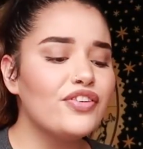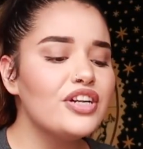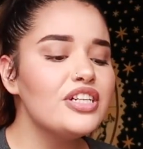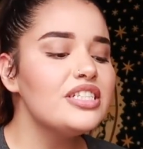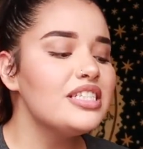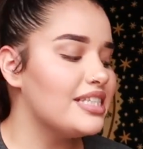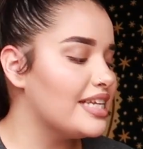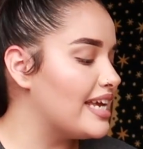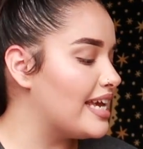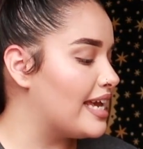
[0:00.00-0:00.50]

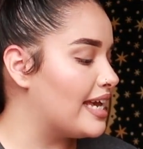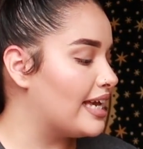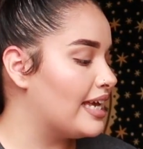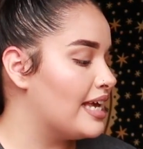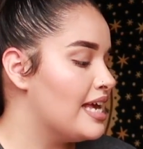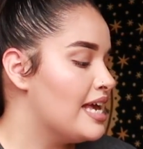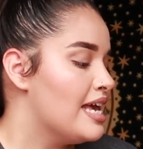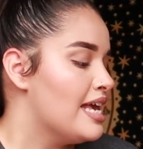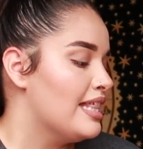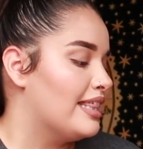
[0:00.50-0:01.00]
first
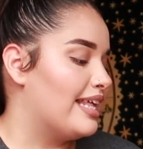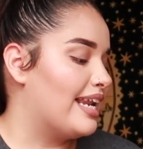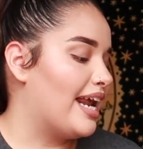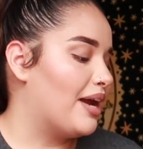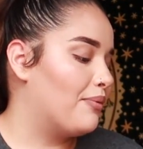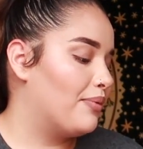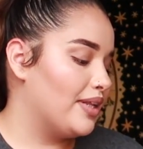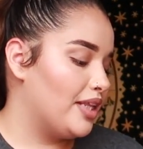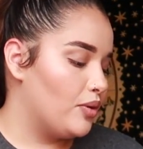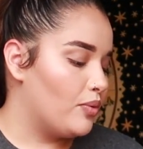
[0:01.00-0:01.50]
thing that I
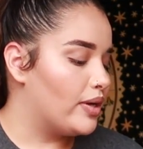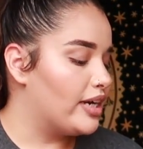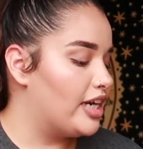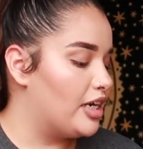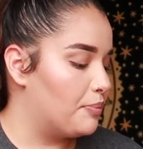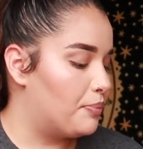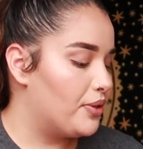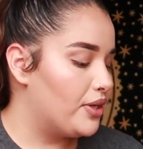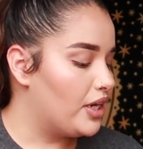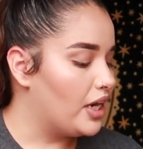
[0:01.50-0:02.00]
really wanted
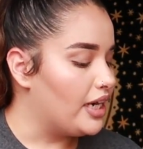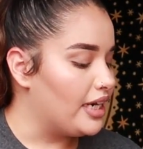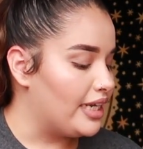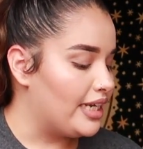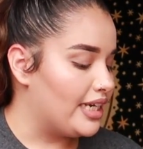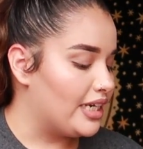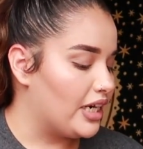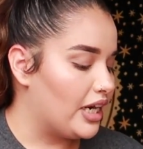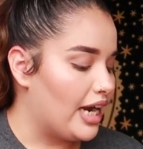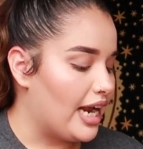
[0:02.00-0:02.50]
to put on
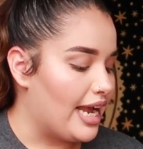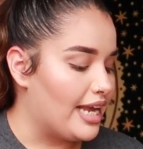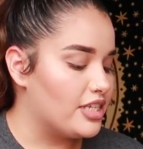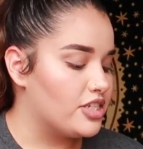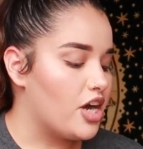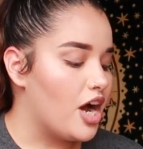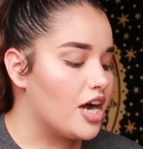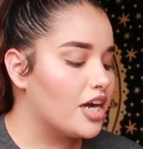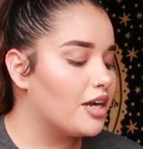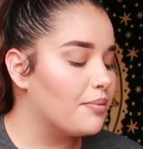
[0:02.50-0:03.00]
here and
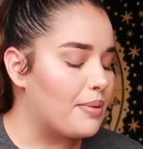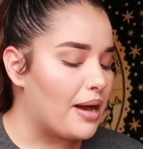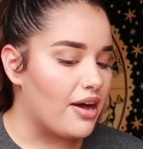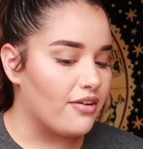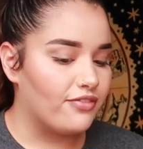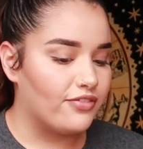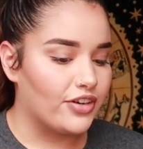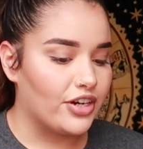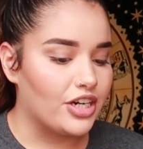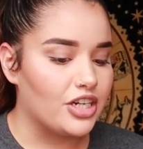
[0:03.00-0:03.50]
talk
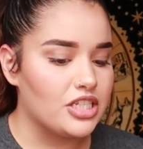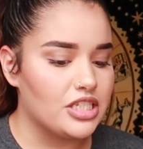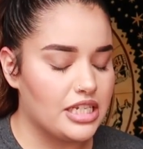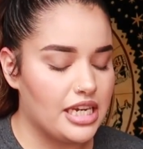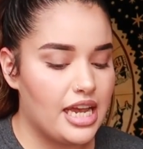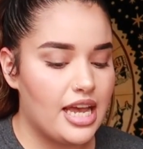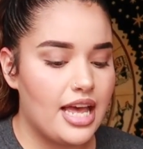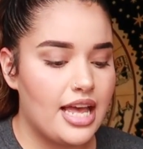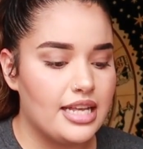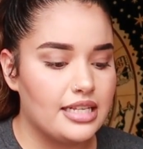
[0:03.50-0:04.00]
about first
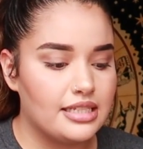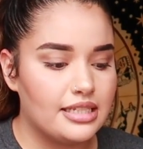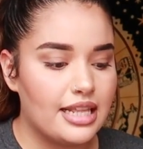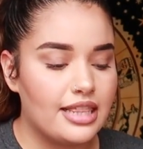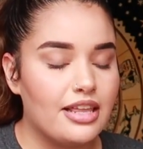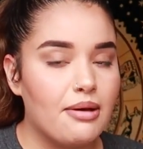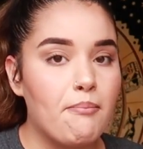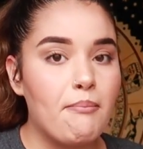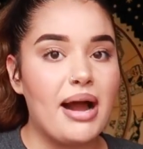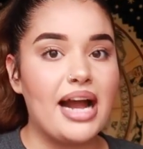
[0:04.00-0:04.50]
is
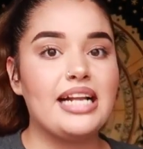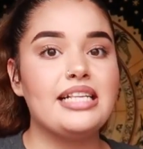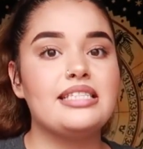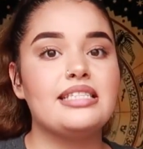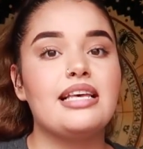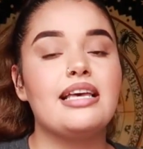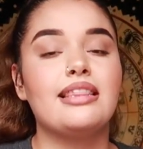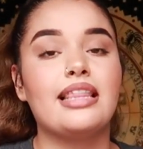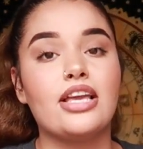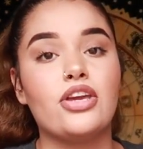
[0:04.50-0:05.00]
the
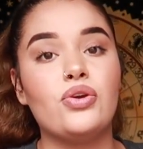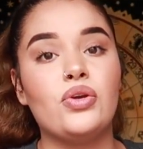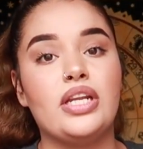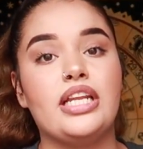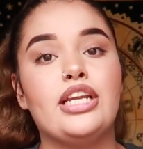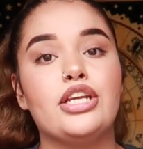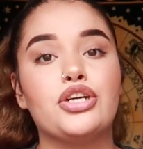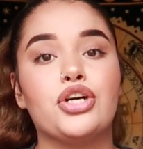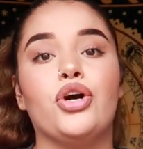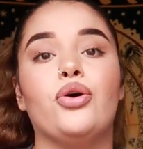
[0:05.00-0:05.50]
mindset that you
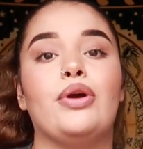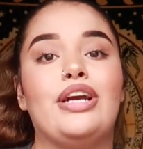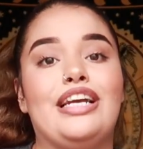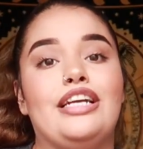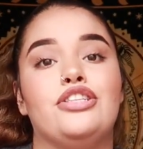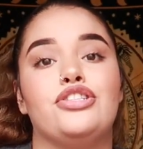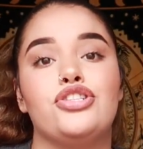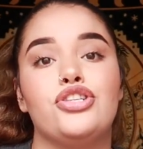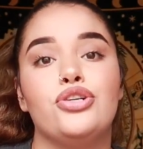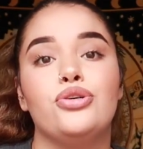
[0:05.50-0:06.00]
need to go
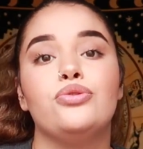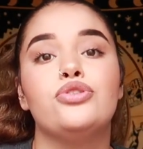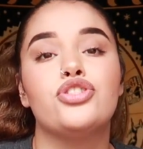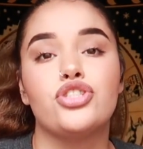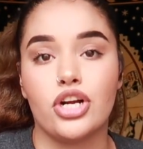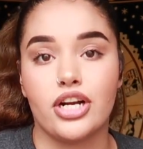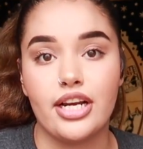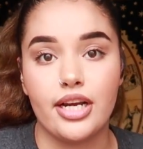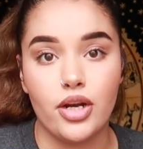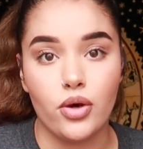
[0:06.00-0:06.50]
into
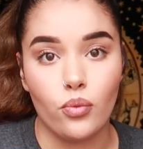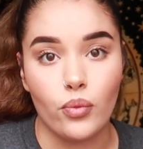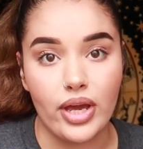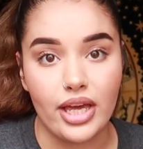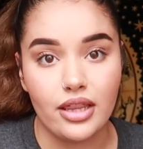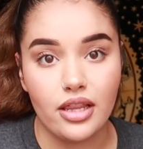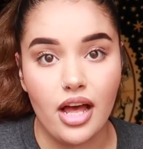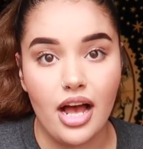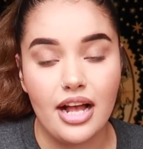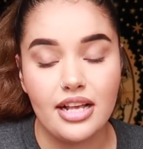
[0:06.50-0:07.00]
starting a
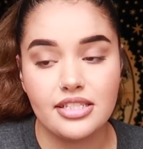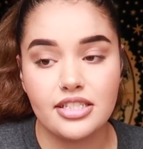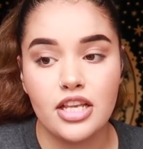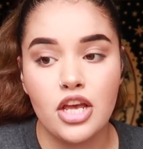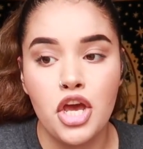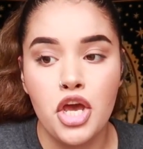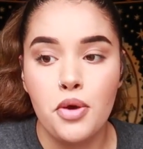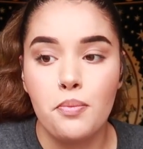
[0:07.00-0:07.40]
weight loss.